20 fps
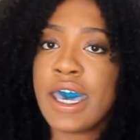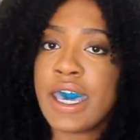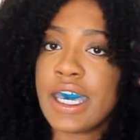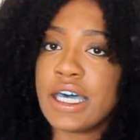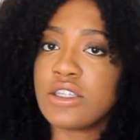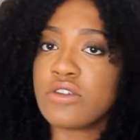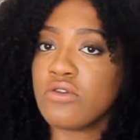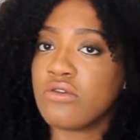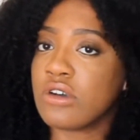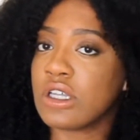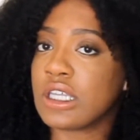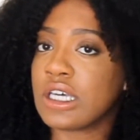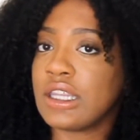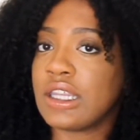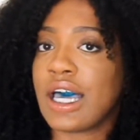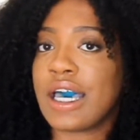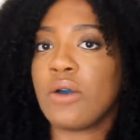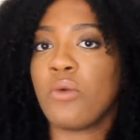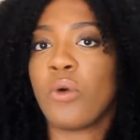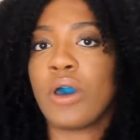It's really
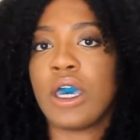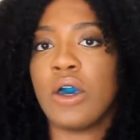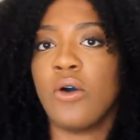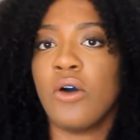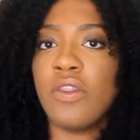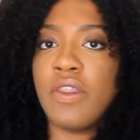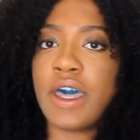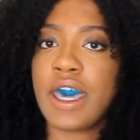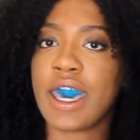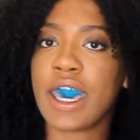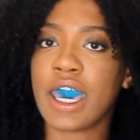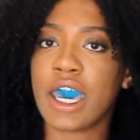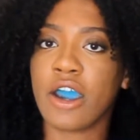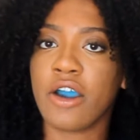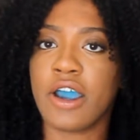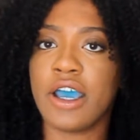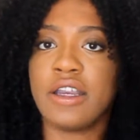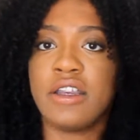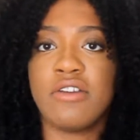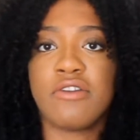lightweight on the
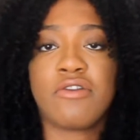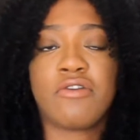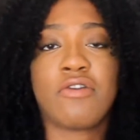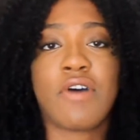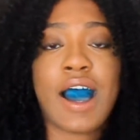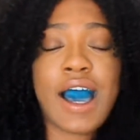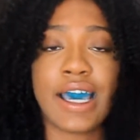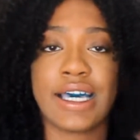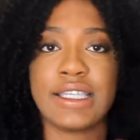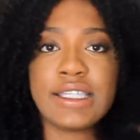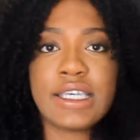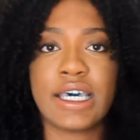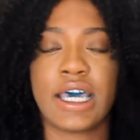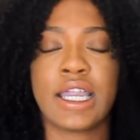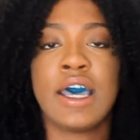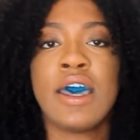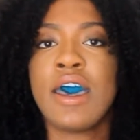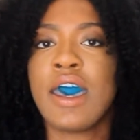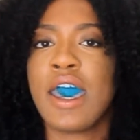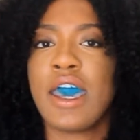hair, it defines
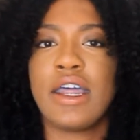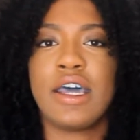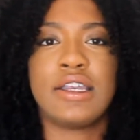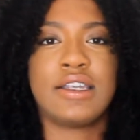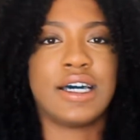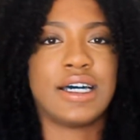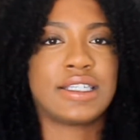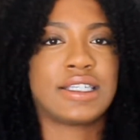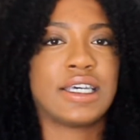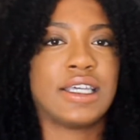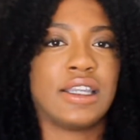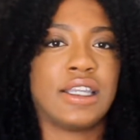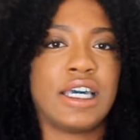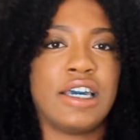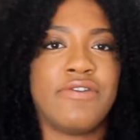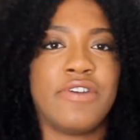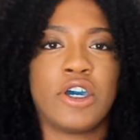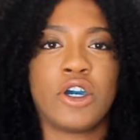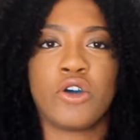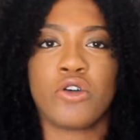it, and it doesn't
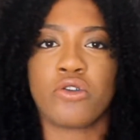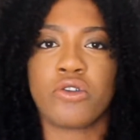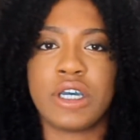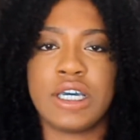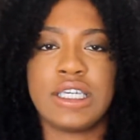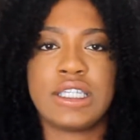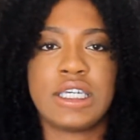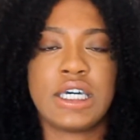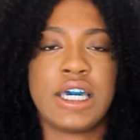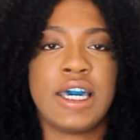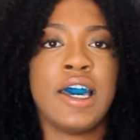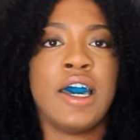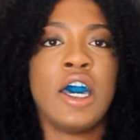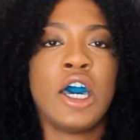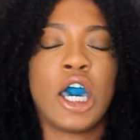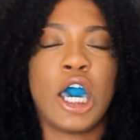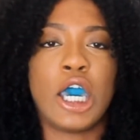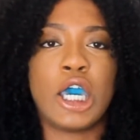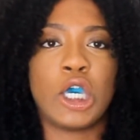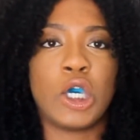leave it greasy,
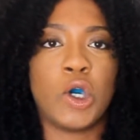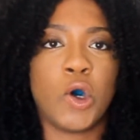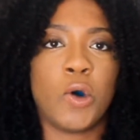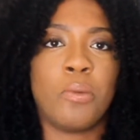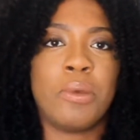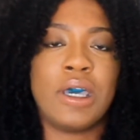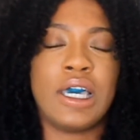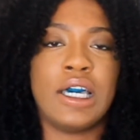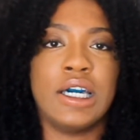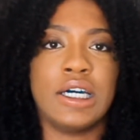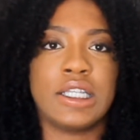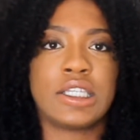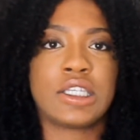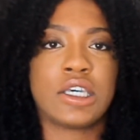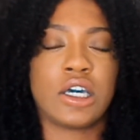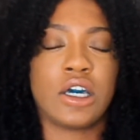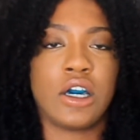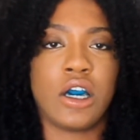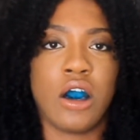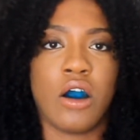and you'll be good
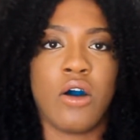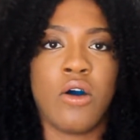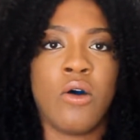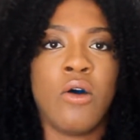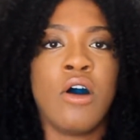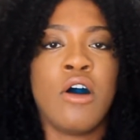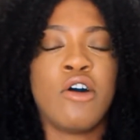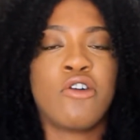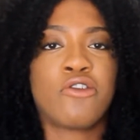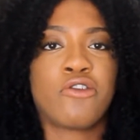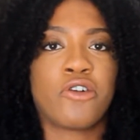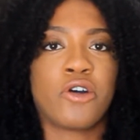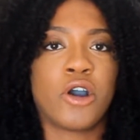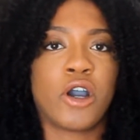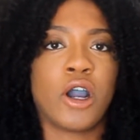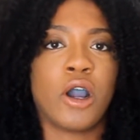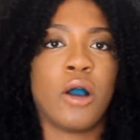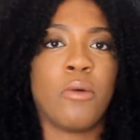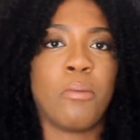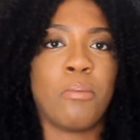to go.
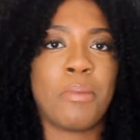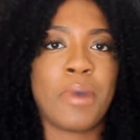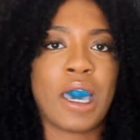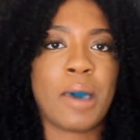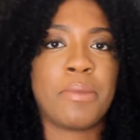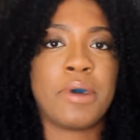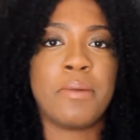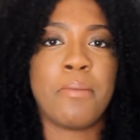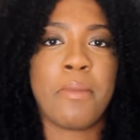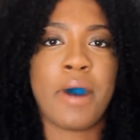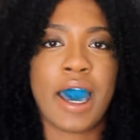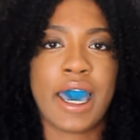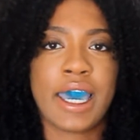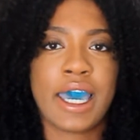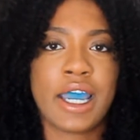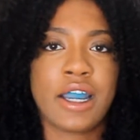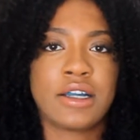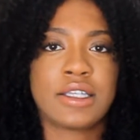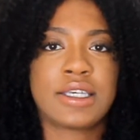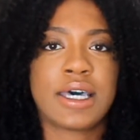For maybe my
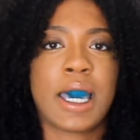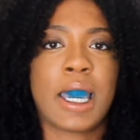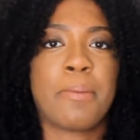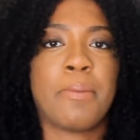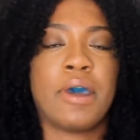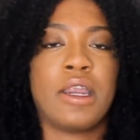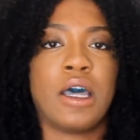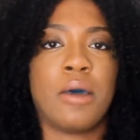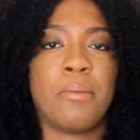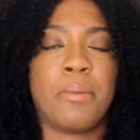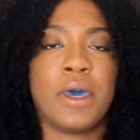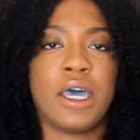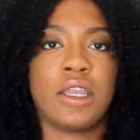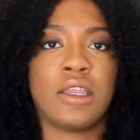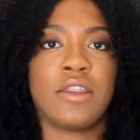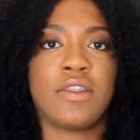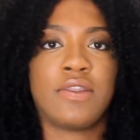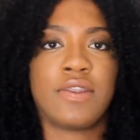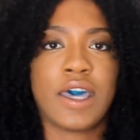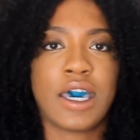hair type and a
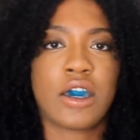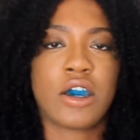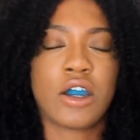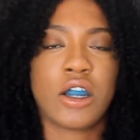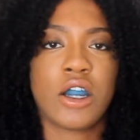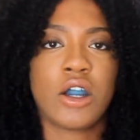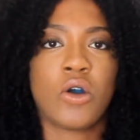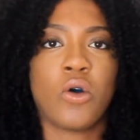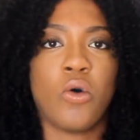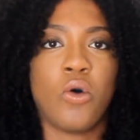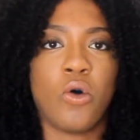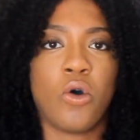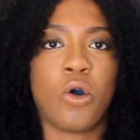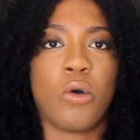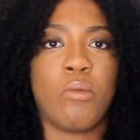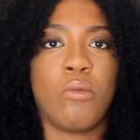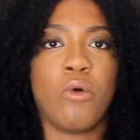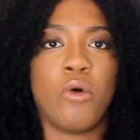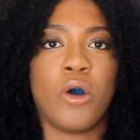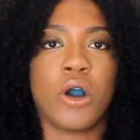bit thicker
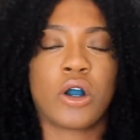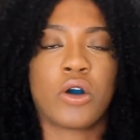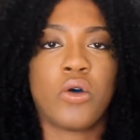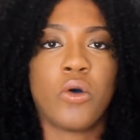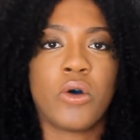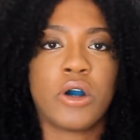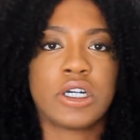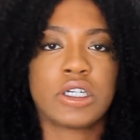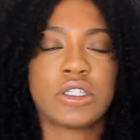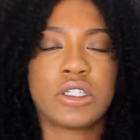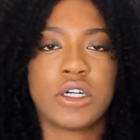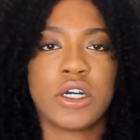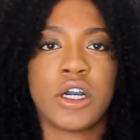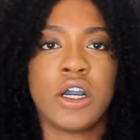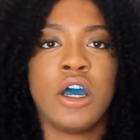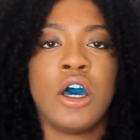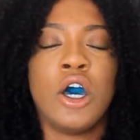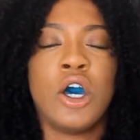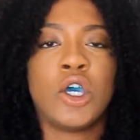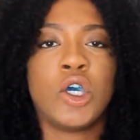or more
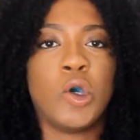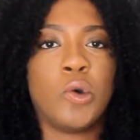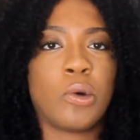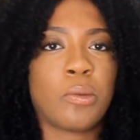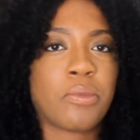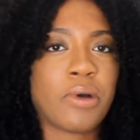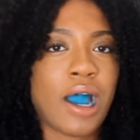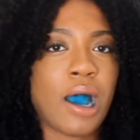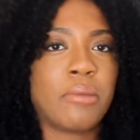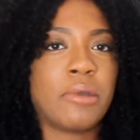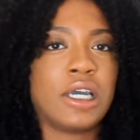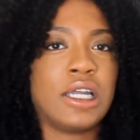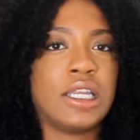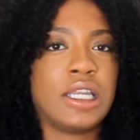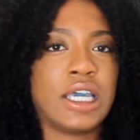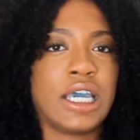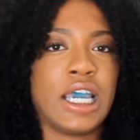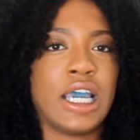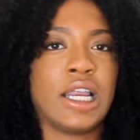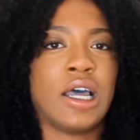coarser, you would probably
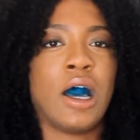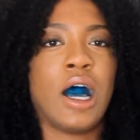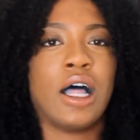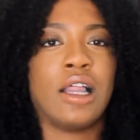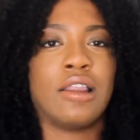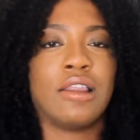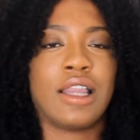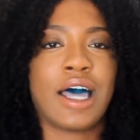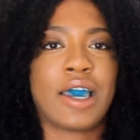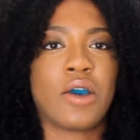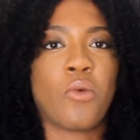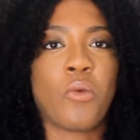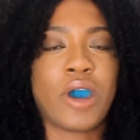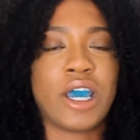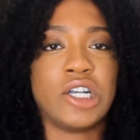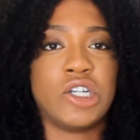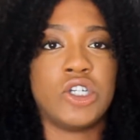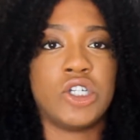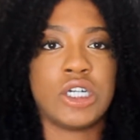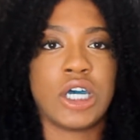need a
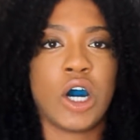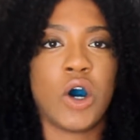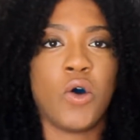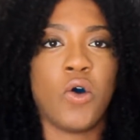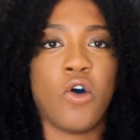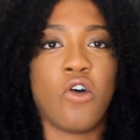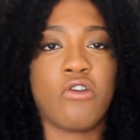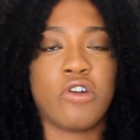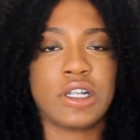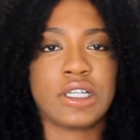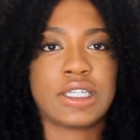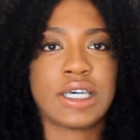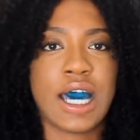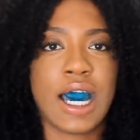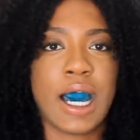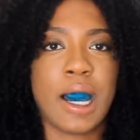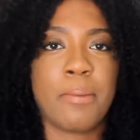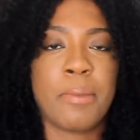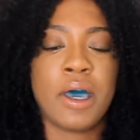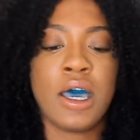lightweight gel over
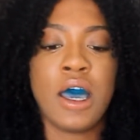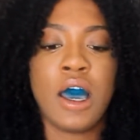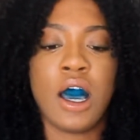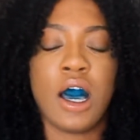top